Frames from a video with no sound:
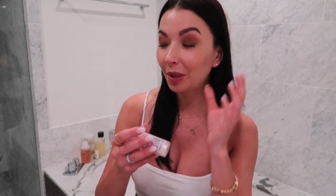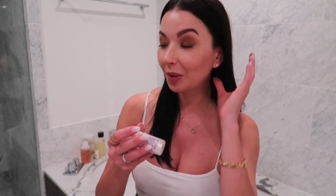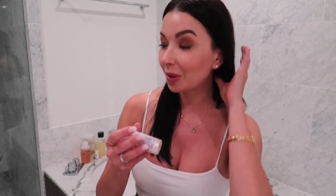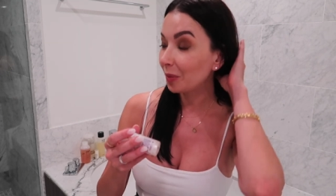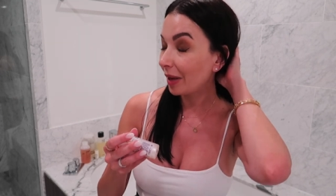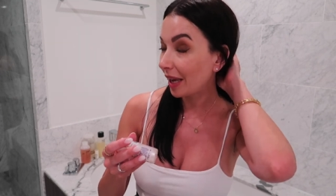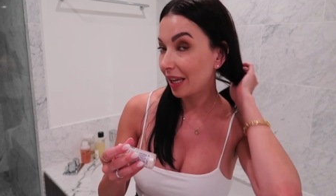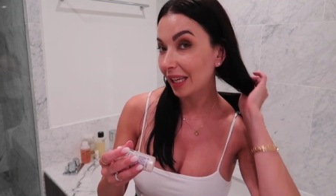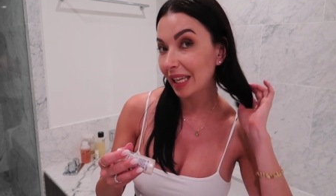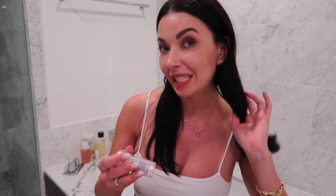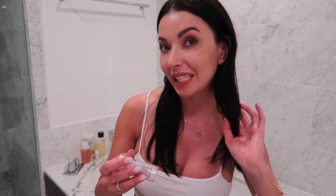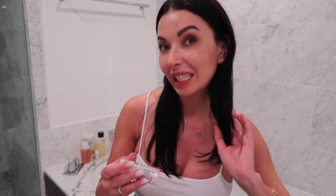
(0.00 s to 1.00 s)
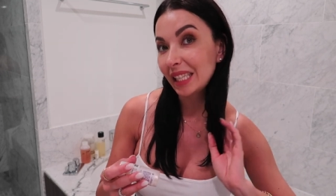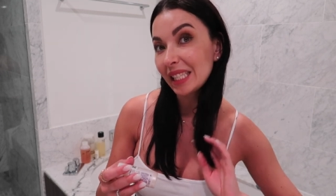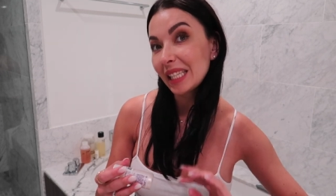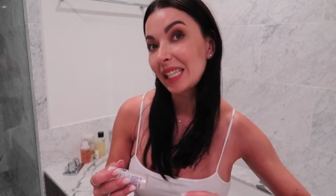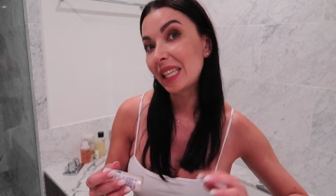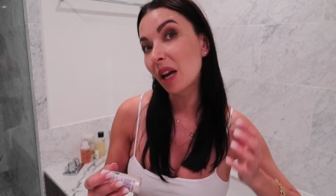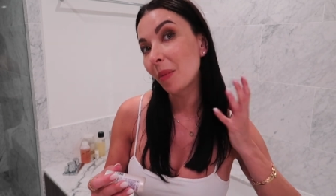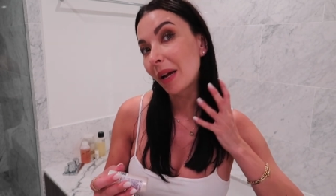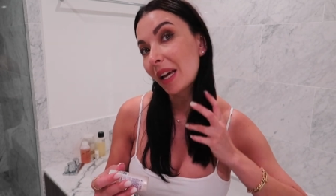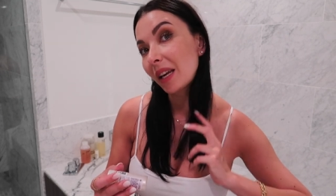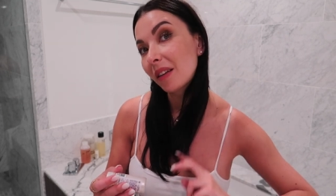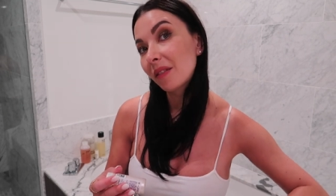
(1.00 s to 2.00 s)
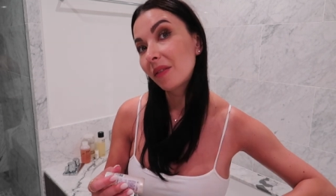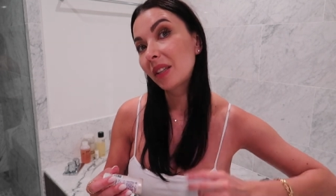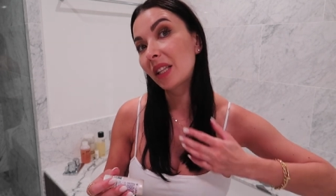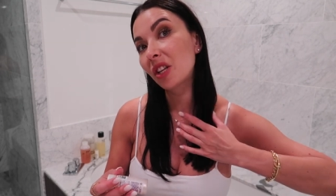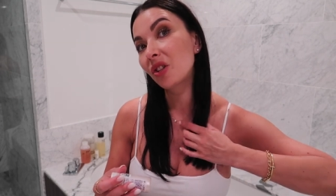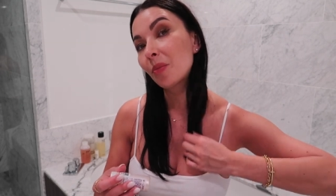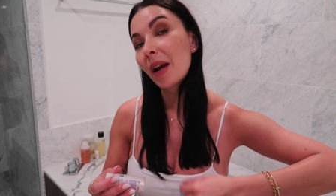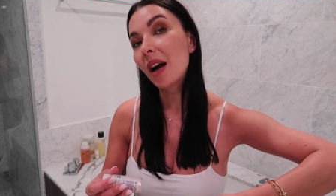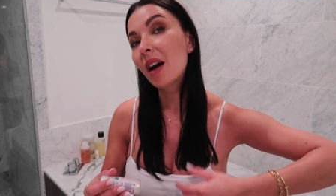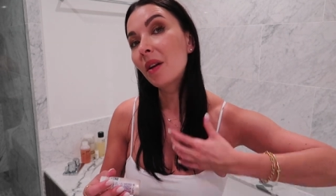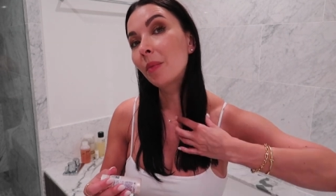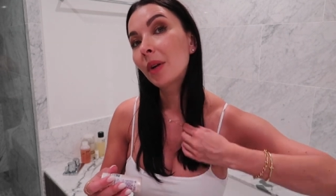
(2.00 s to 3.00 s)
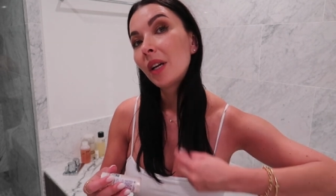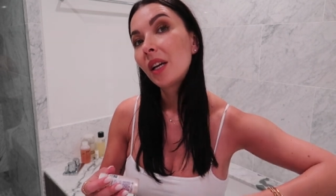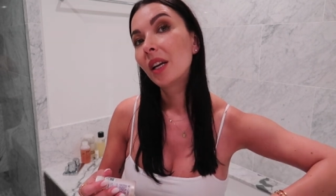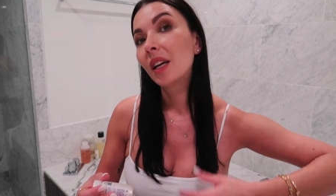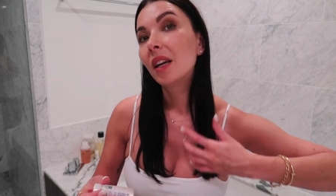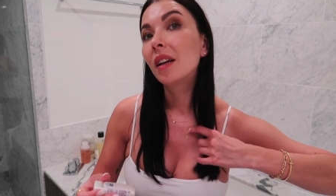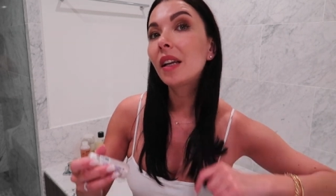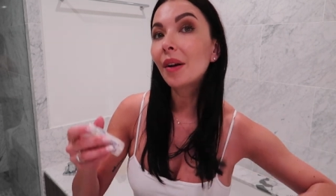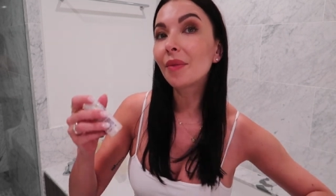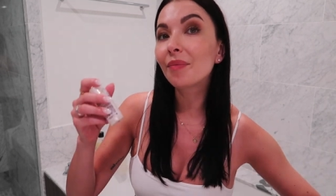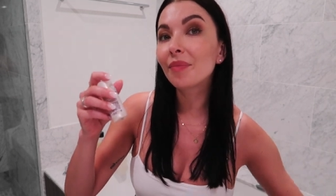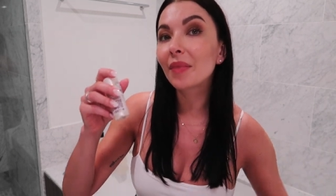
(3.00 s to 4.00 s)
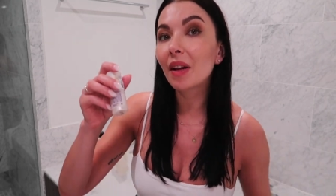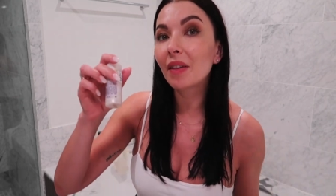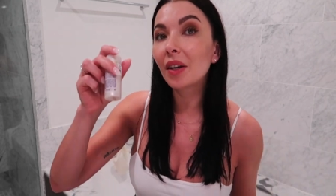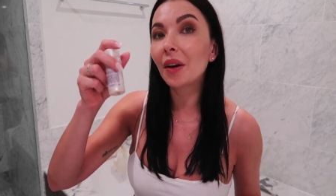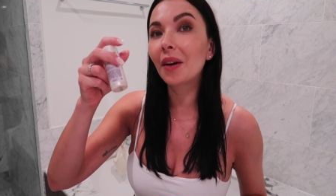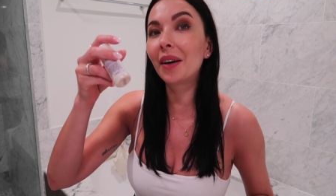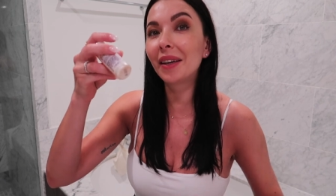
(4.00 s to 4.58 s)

because my hair gets greasy now my hair will touch my arm yeah there we go